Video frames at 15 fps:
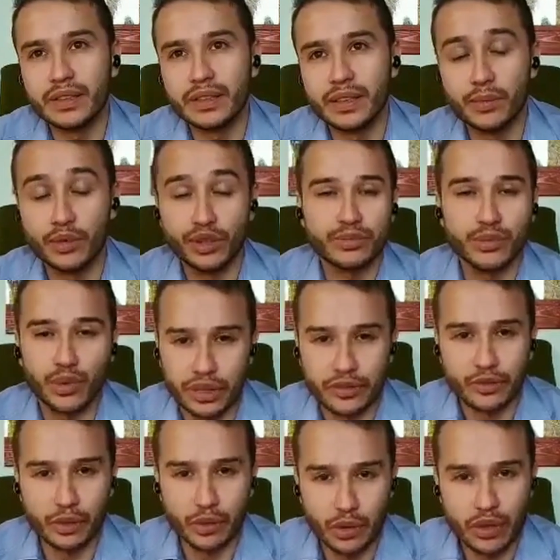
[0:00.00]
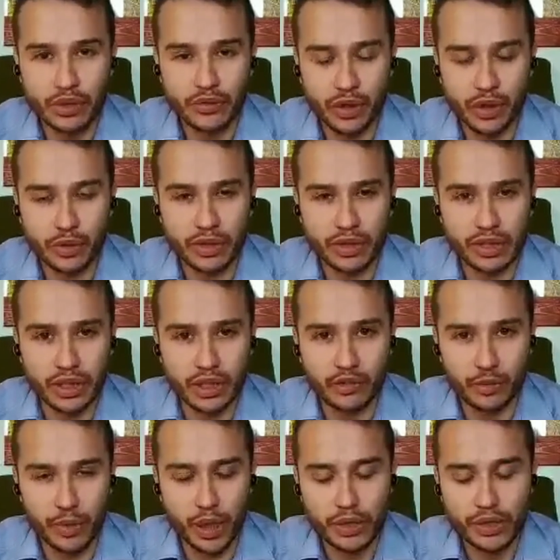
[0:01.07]
the most important from the city
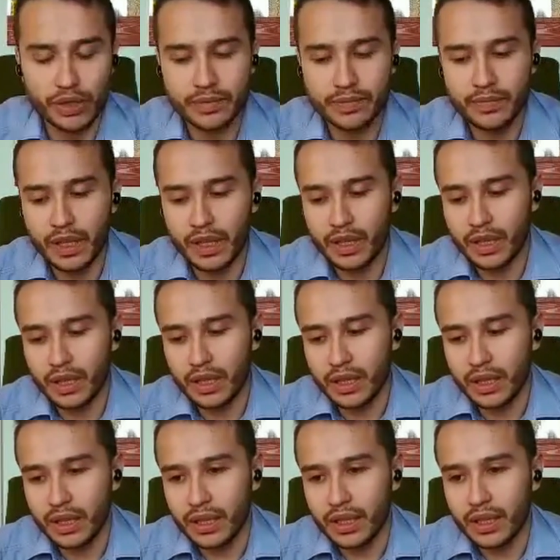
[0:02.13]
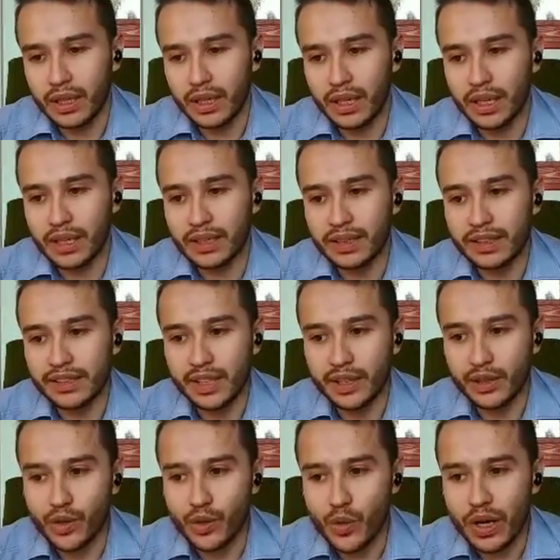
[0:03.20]
of Page. And the
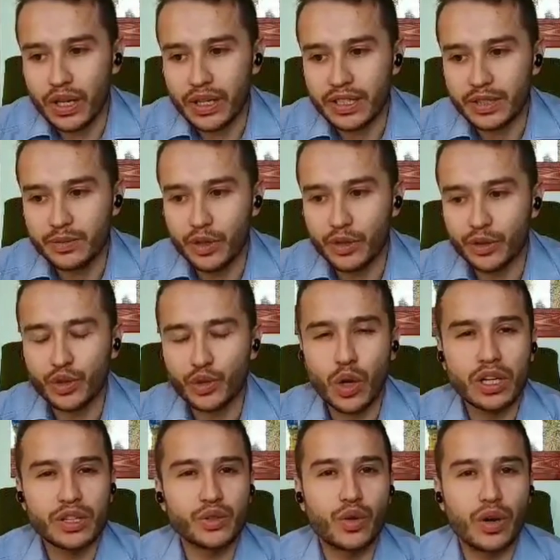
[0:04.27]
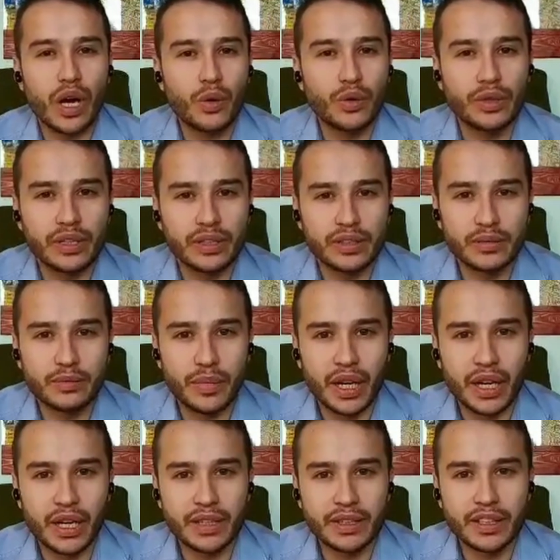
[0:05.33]
second one is because you are surrounded
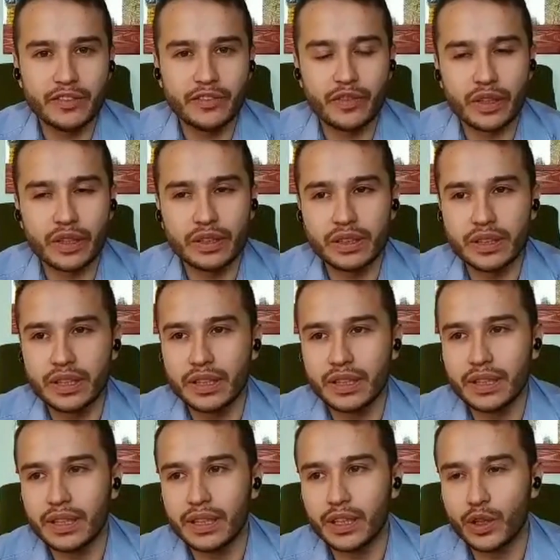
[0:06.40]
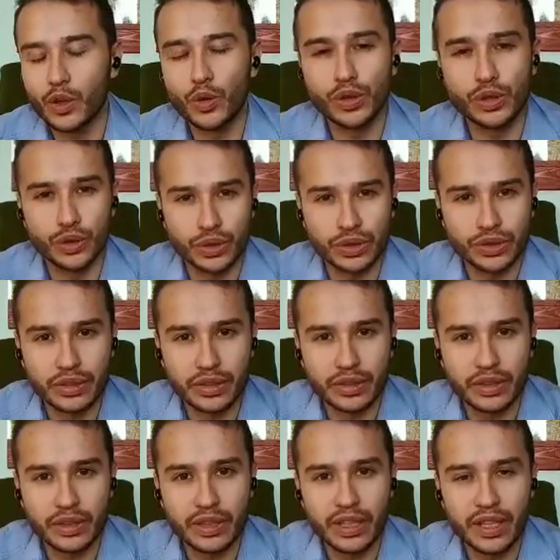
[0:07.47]
by different cultures.
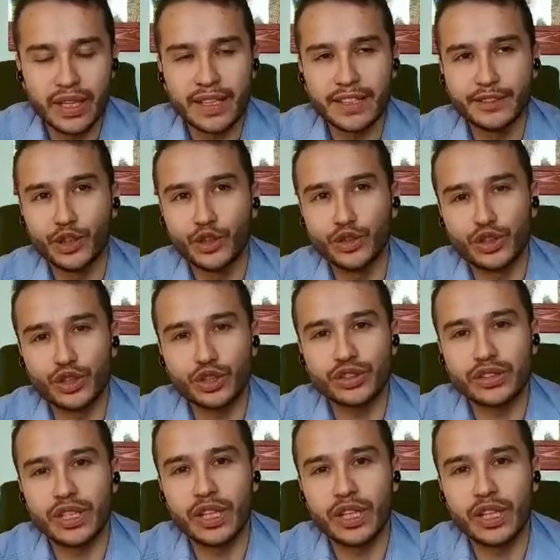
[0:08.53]
It's not just